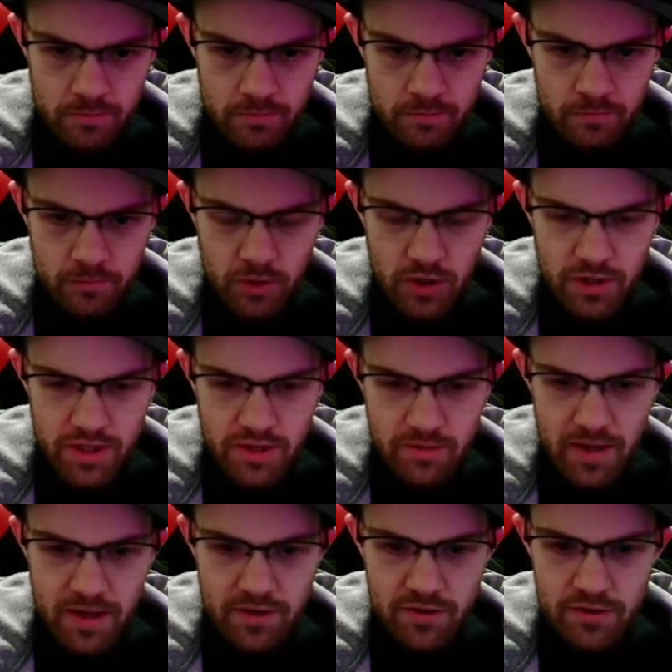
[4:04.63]
Rocket
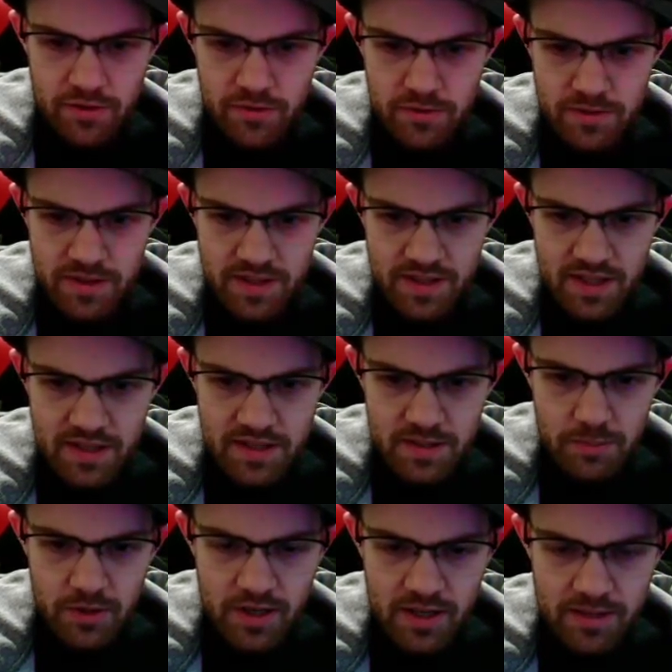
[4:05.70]
Raccoon,
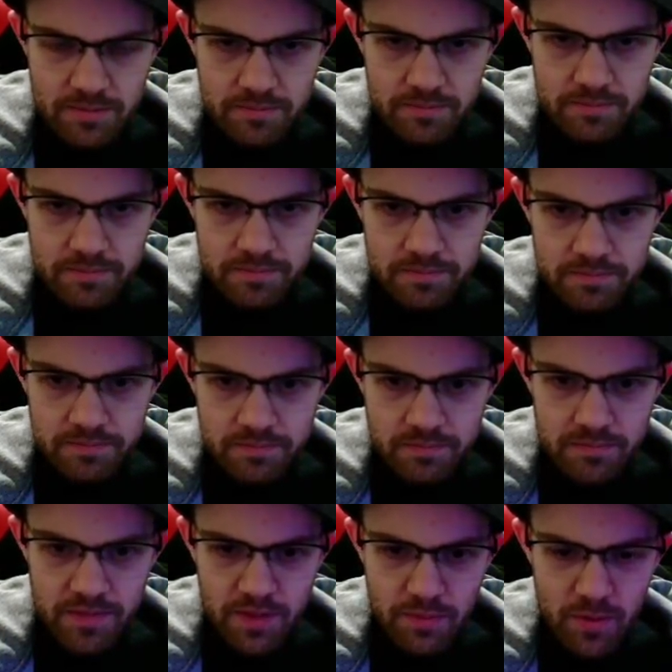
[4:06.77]
Sunspot.
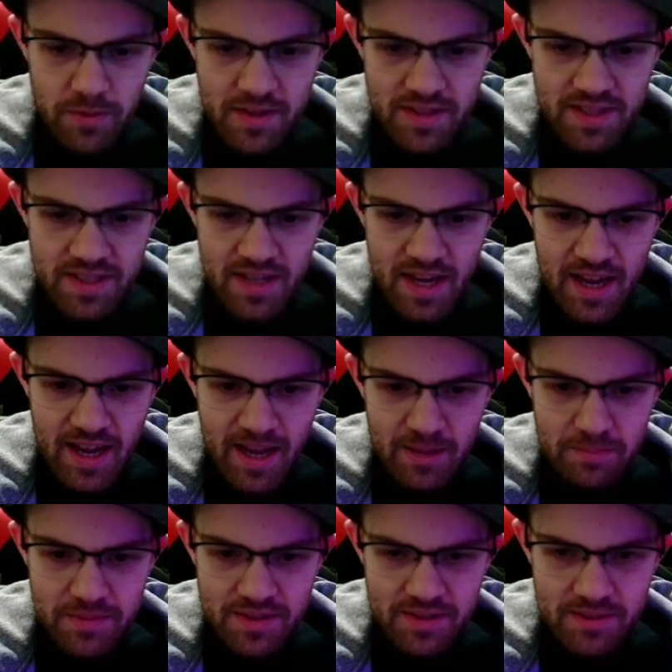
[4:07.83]
The opponent
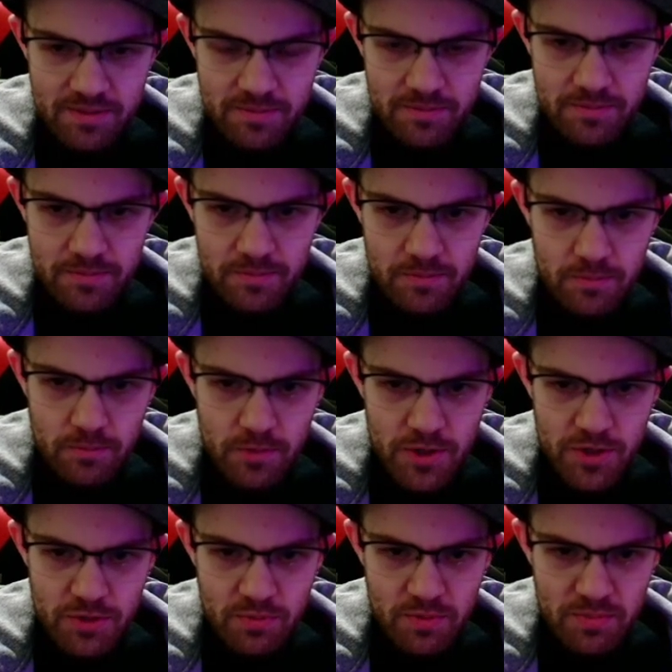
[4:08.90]
snaps,
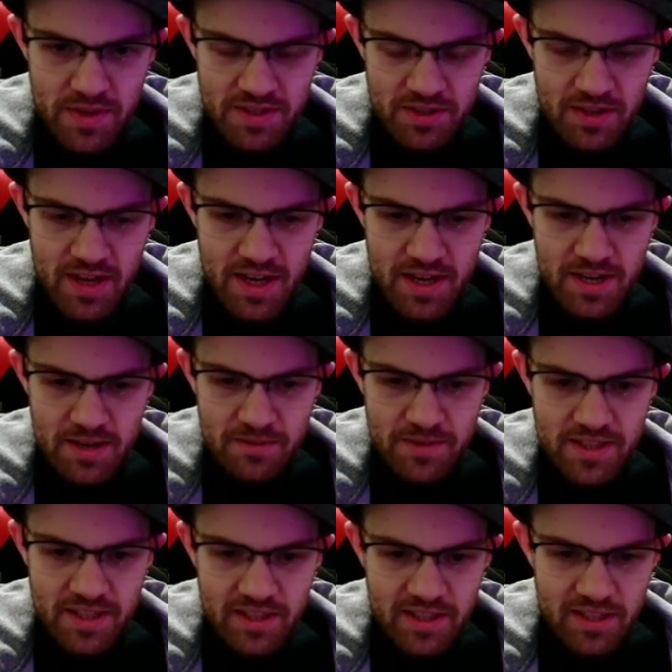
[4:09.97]
which with Mr. Negative
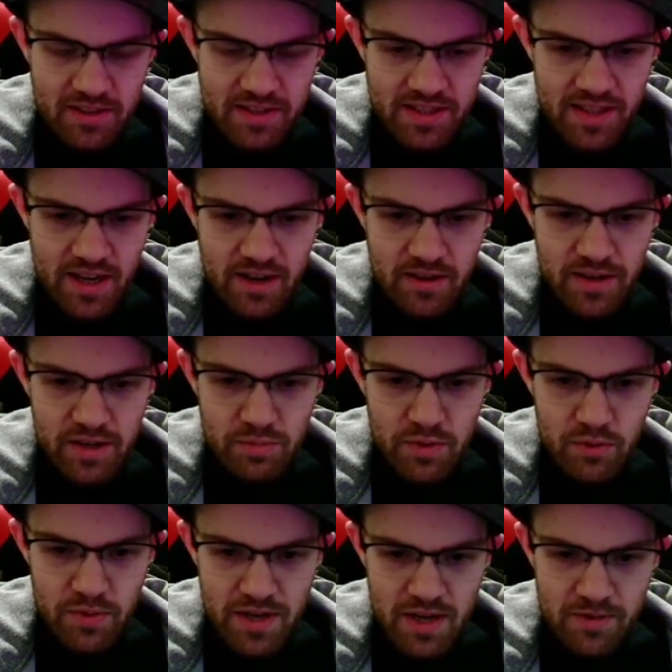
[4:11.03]
is a little scary, but
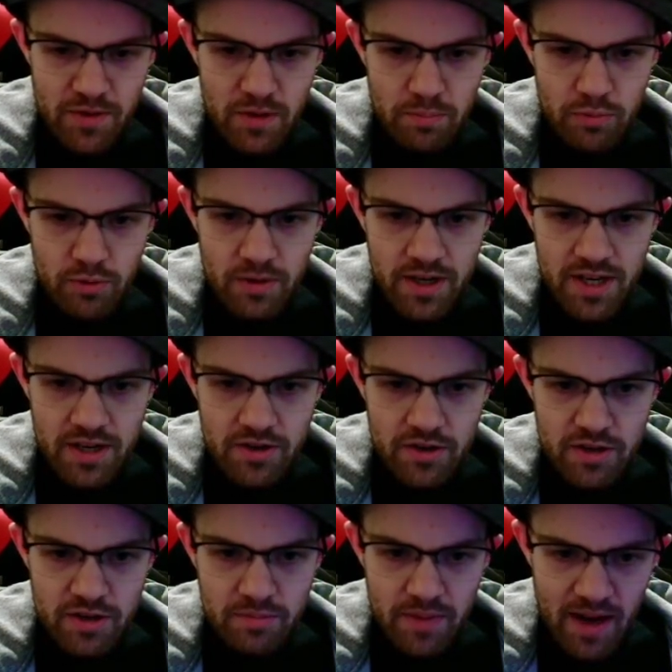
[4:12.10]
we have a pretty
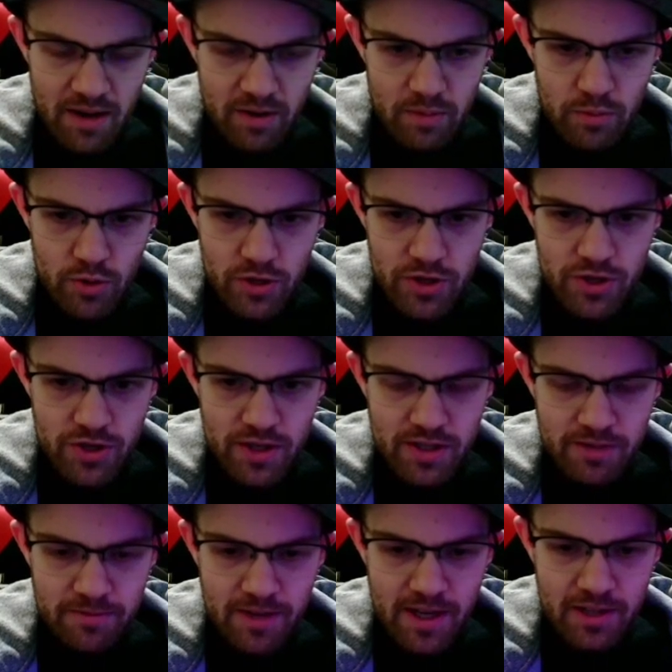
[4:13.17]
good power push on the
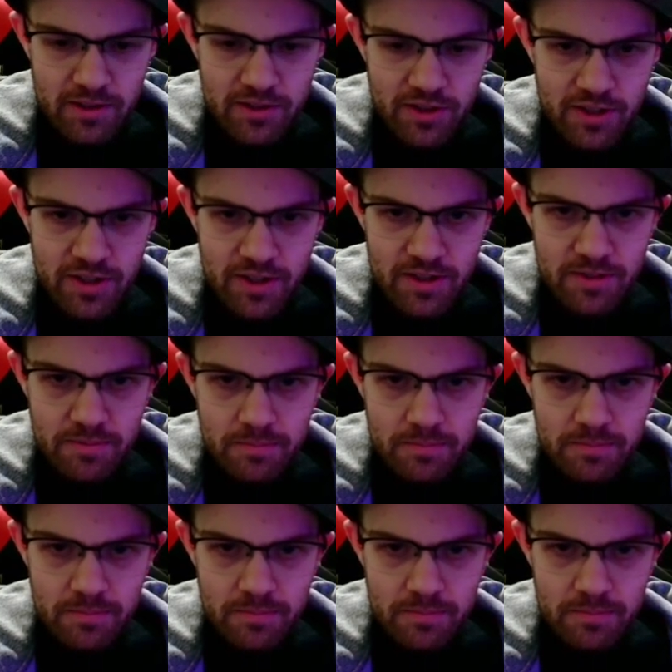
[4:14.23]
final turn.